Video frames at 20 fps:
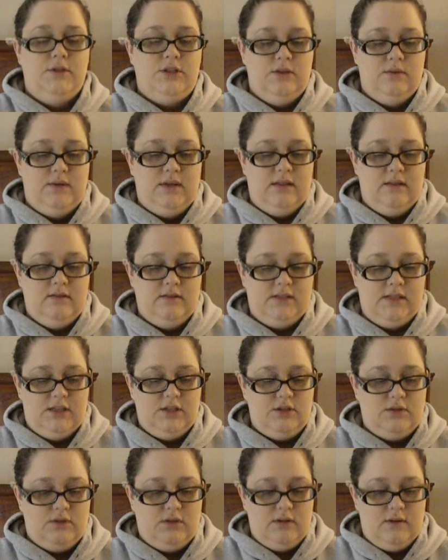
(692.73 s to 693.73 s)
She would either
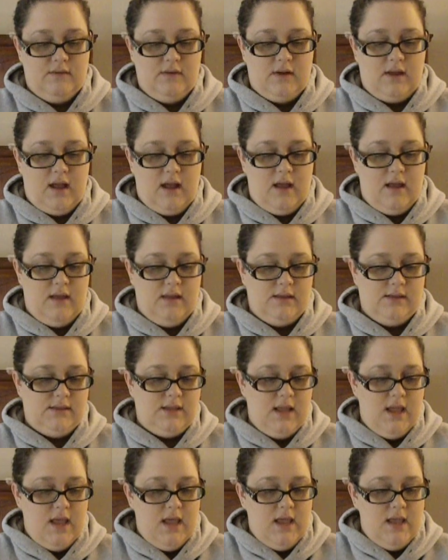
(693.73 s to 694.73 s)
send you two different kinds.
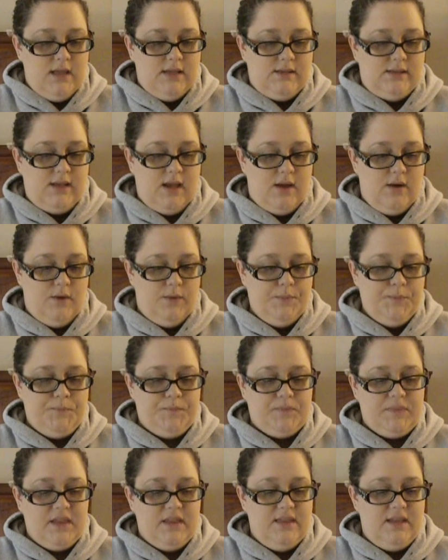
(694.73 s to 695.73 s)
So
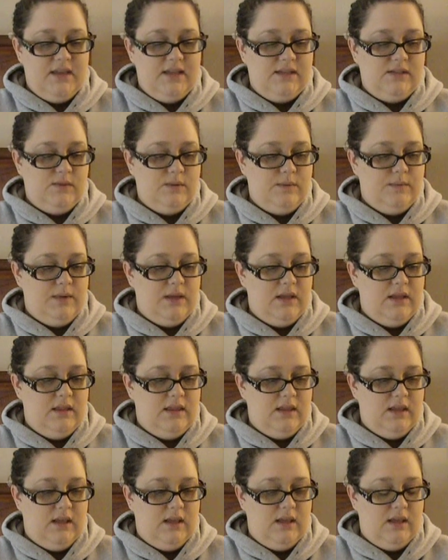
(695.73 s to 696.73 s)
this would
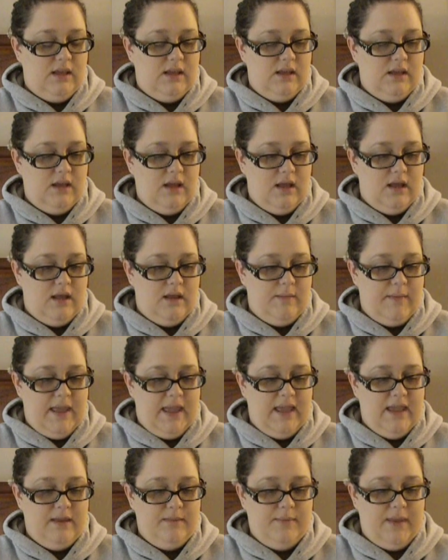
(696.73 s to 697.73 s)
be the
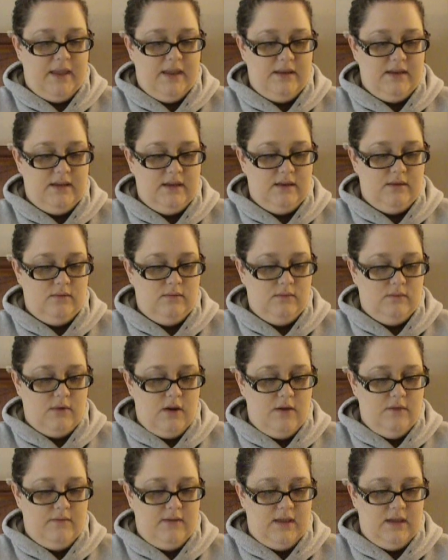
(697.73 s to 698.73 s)
hand painted
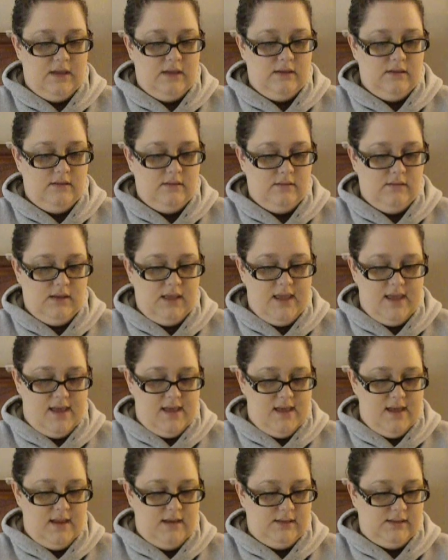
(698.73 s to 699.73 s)
roving
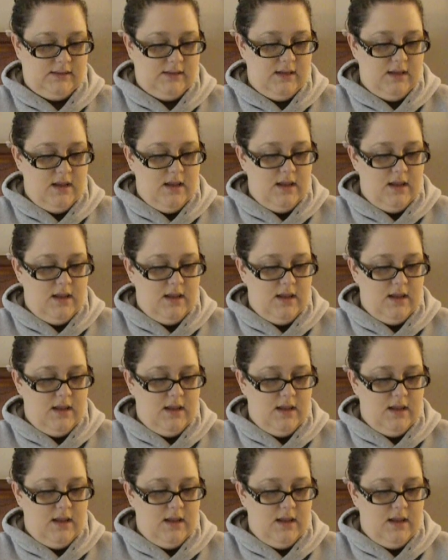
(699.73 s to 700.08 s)
kit